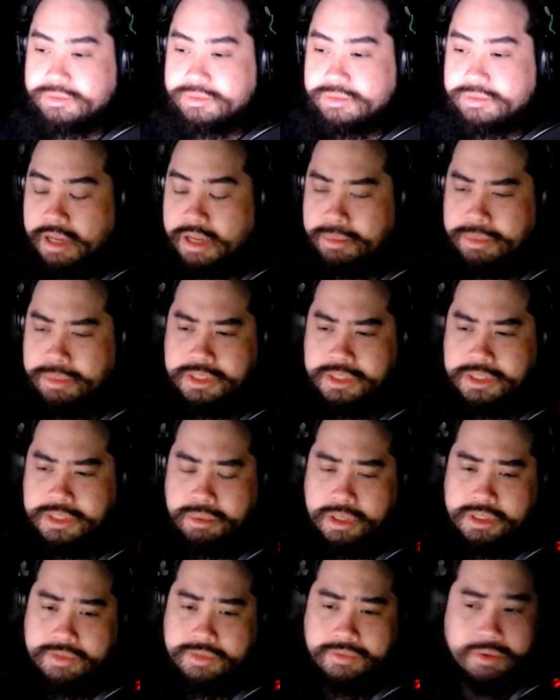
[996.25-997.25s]
I'd be
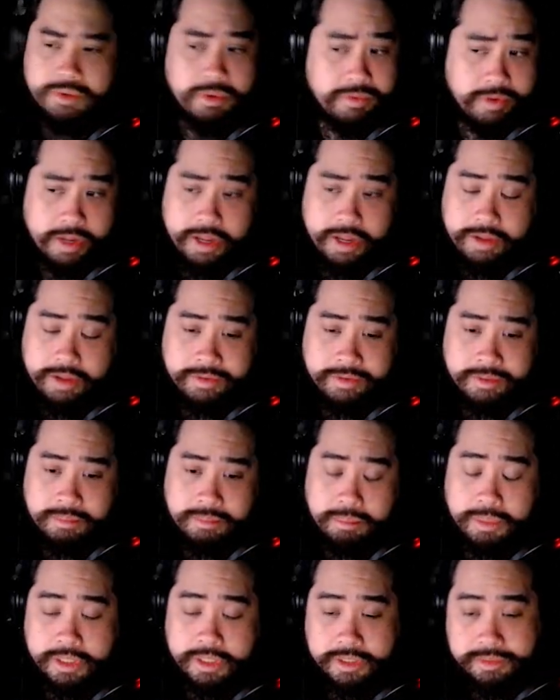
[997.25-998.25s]
surprised if Nova haven't,
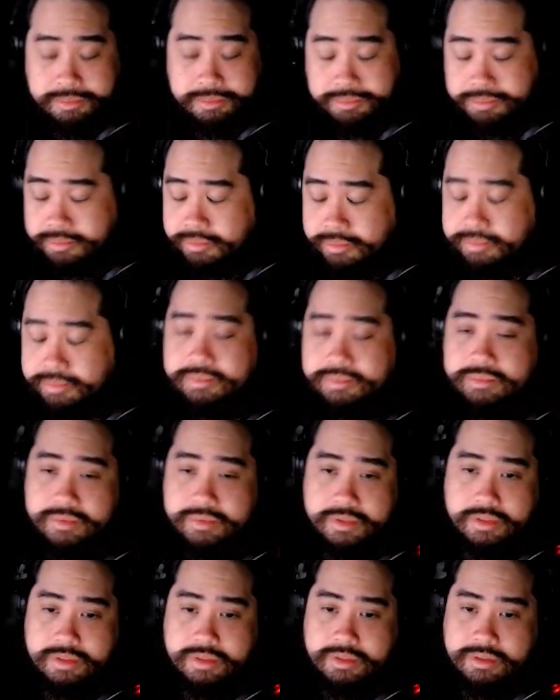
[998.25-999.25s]
but
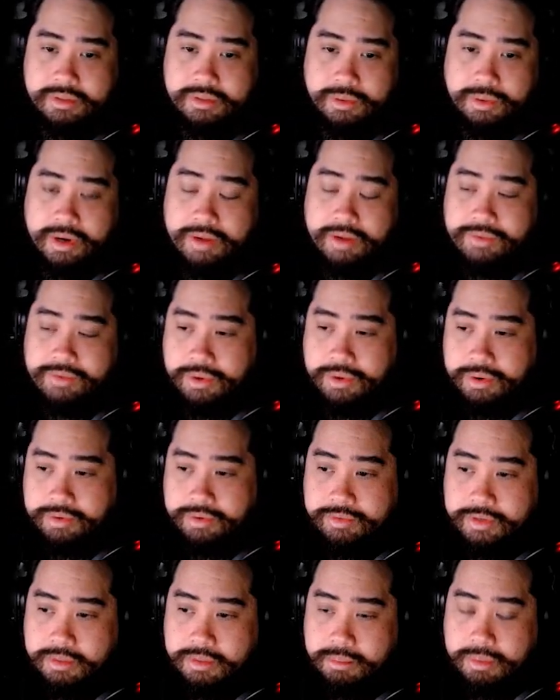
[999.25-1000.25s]
or haven't heard
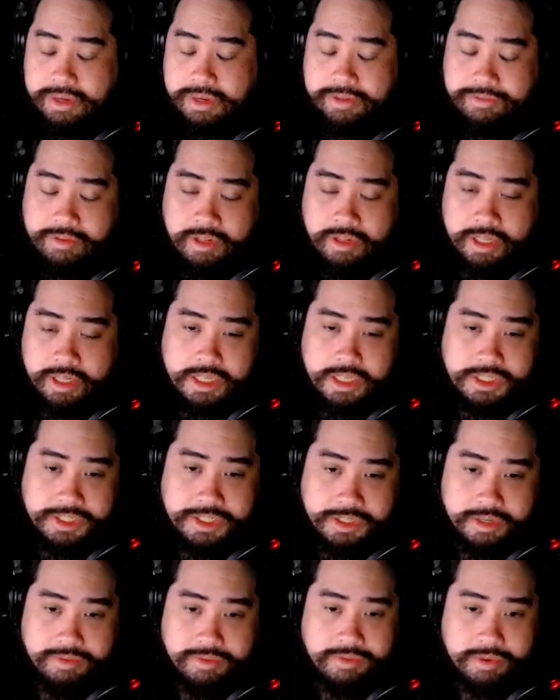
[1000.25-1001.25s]
of it. I feel like he
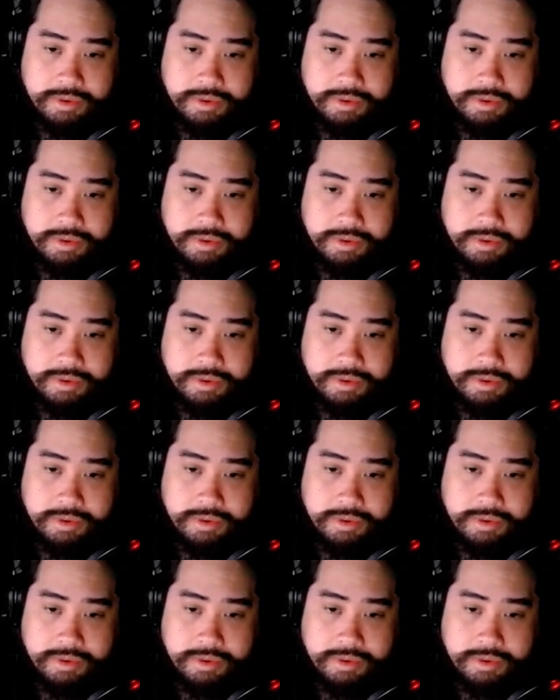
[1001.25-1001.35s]
should have heard